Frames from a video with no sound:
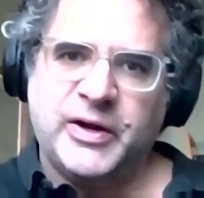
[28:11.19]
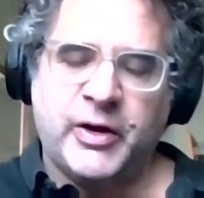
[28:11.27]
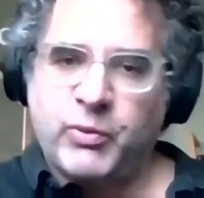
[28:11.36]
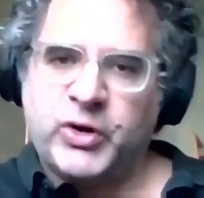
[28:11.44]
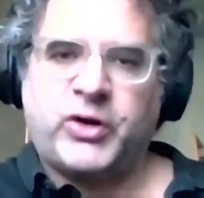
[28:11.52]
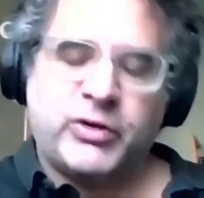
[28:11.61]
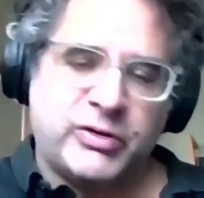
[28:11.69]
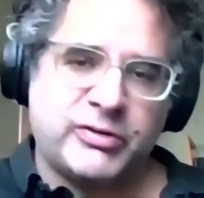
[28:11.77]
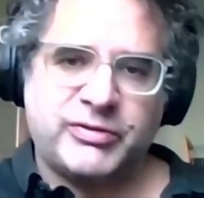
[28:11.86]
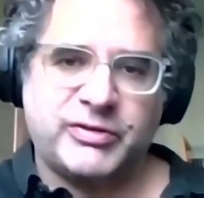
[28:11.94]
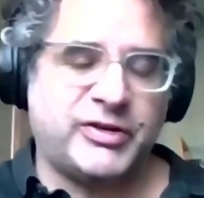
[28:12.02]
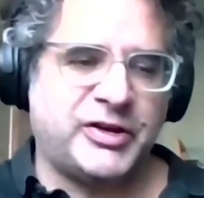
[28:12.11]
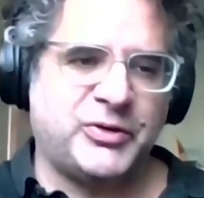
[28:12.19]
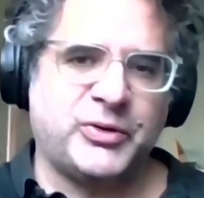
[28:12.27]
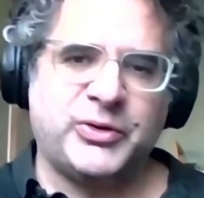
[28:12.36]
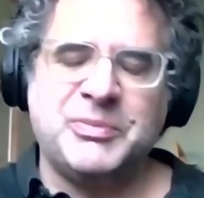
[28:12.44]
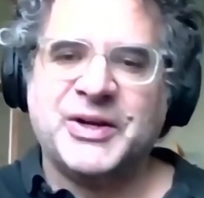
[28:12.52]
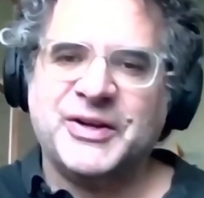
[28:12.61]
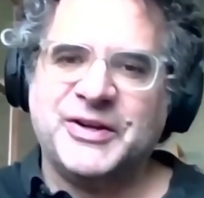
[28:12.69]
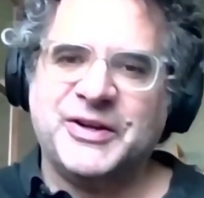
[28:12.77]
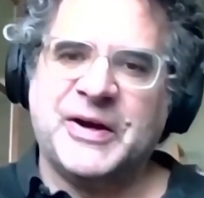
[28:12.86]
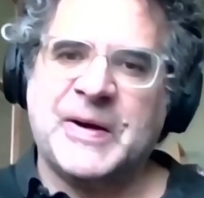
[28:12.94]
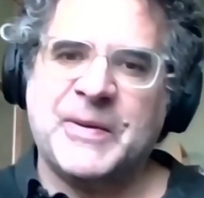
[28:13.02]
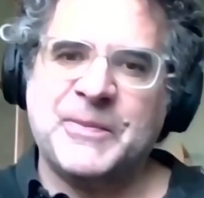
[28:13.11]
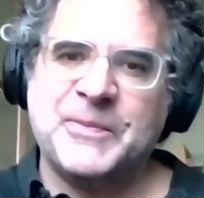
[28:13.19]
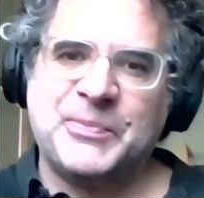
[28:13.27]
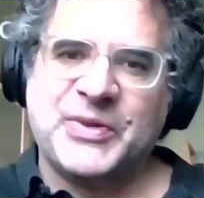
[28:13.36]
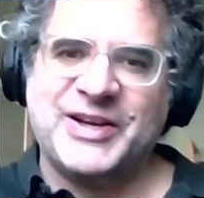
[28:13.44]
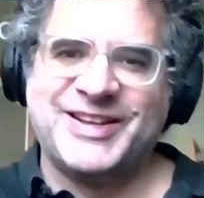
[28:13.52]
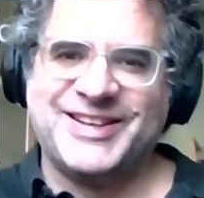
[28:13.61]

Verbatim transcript: uh, workers, as I call them. Um,